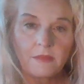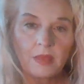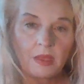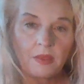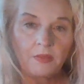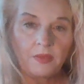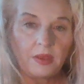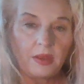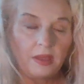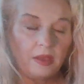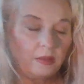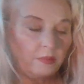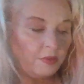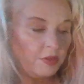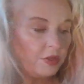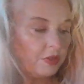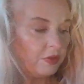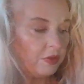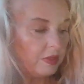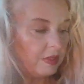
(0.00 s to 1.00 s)
that
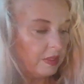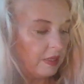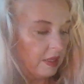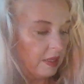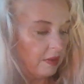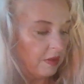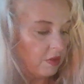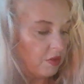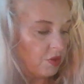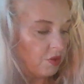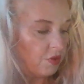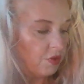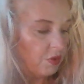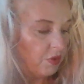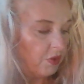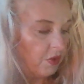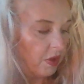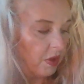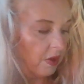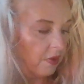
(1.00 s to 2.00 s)
helped you see the
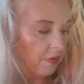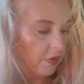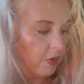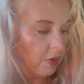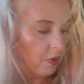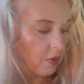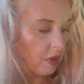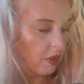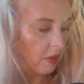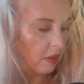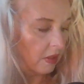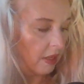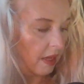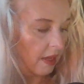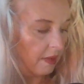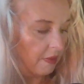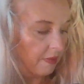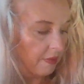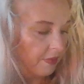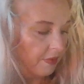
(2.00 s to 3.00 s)
truth of your
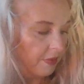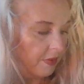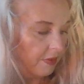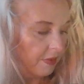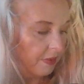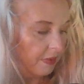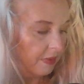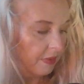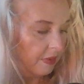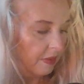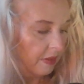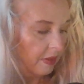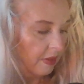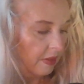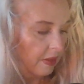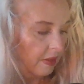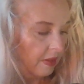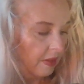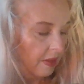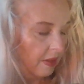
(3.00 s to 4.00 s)
life.
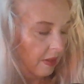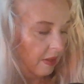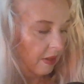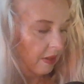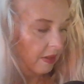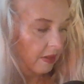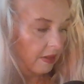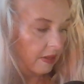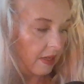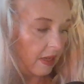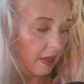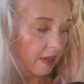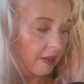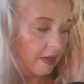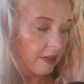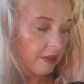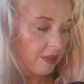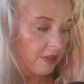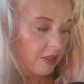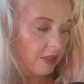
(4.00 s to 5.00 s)
Not
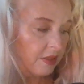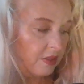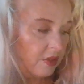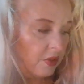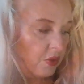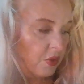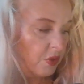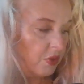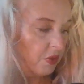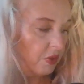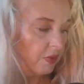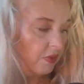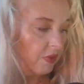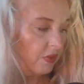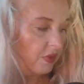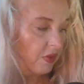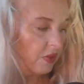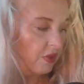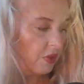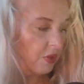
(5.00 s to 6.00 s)
just the truth of the
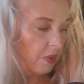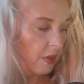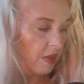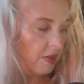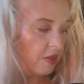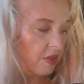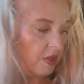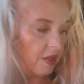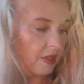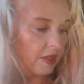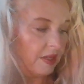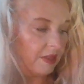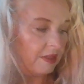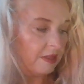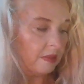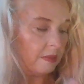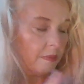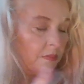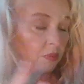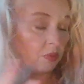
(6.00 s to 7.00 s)
situation,
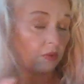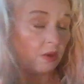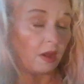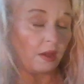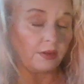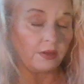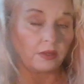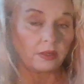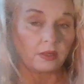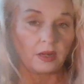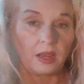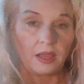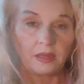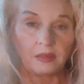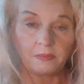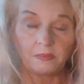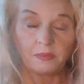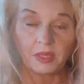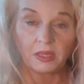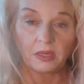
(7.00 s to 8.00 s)
it's broader
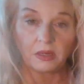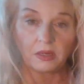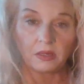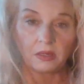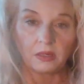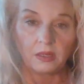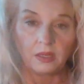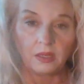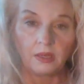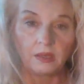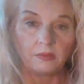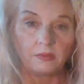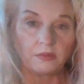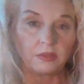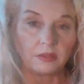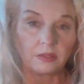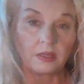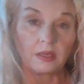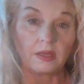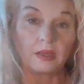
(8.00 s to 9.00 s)
and bigger. It
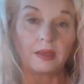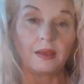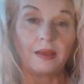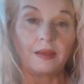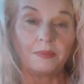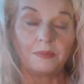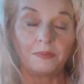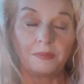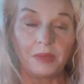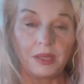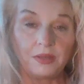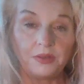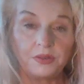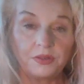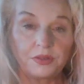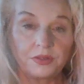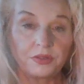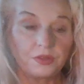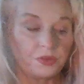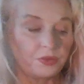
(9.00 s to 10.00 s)
was like a
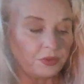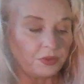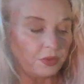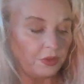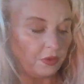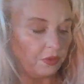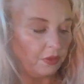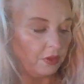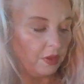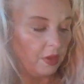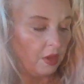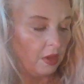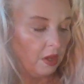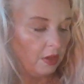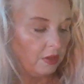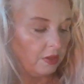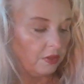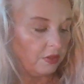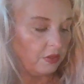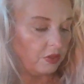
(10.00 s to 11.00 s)
major truth
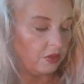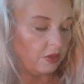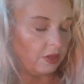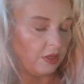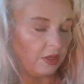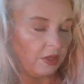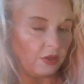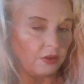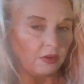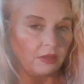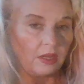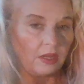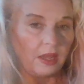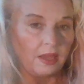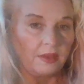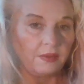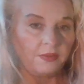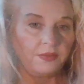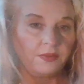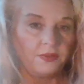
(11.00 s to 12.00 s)
concerning your
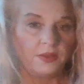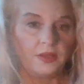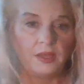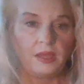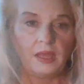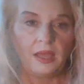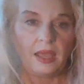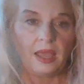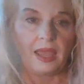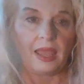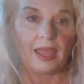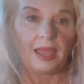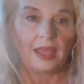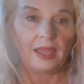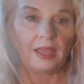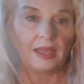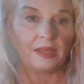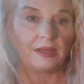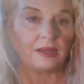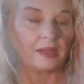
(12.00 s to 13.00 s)
life.
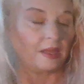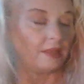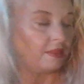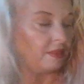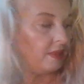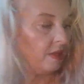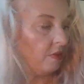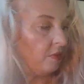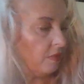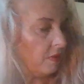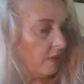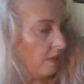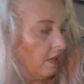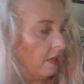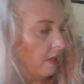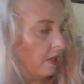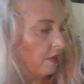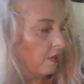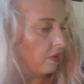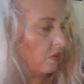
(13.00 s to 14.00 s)
And I think with the
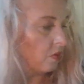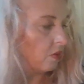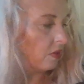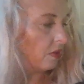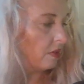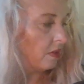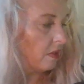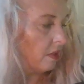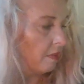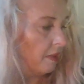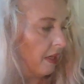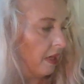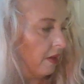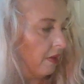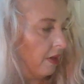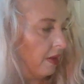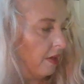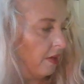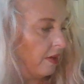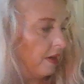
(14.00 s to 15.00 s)
King of Swords coming
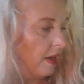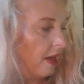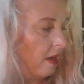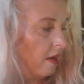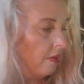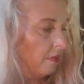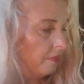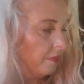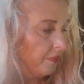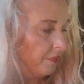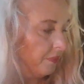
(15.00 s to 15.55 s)
out here now,